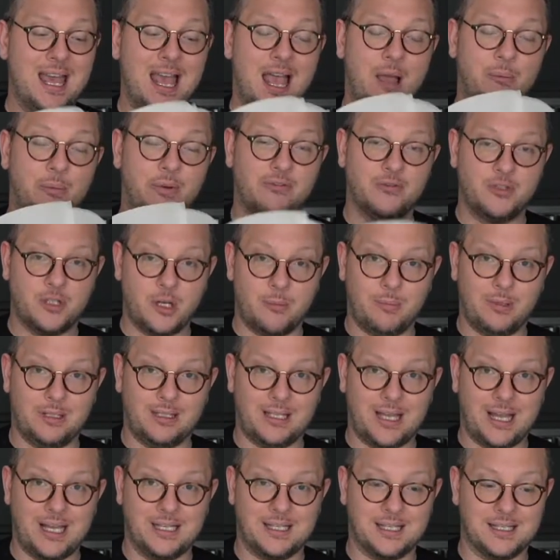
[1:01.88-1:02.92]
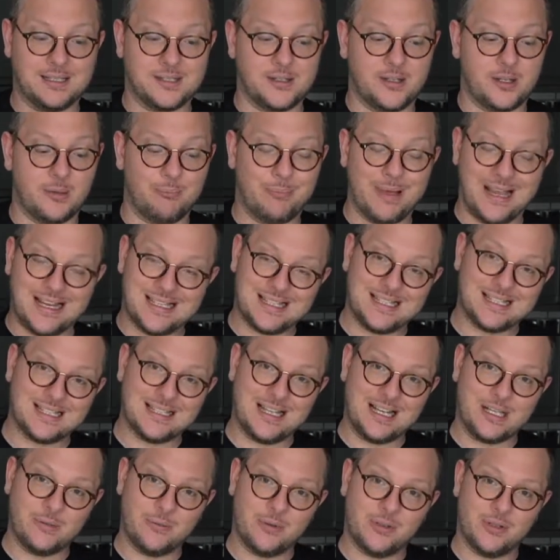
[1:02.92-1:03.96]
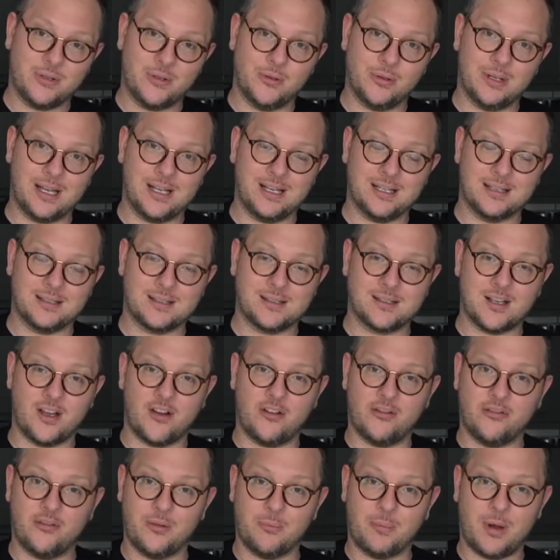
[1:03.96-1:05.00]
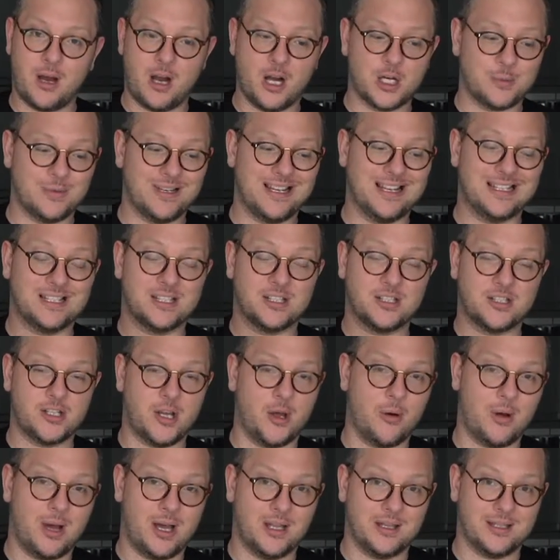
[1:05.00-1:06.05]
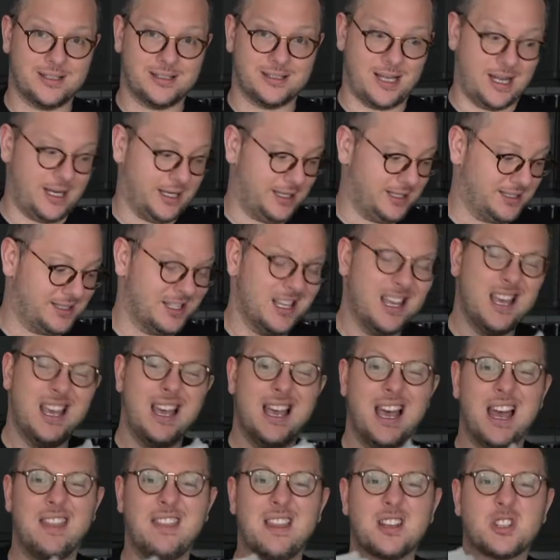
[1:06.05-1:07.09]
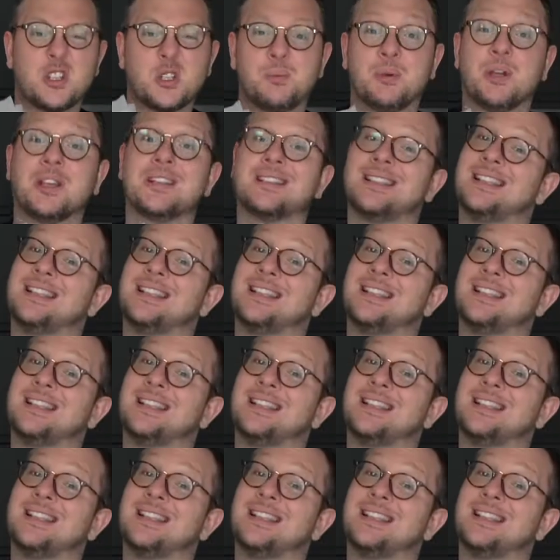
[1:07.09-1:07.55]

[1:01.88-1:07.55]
and we've double lined it. So the base is lined with 2 layers of parchment and so are the sides. And that's just because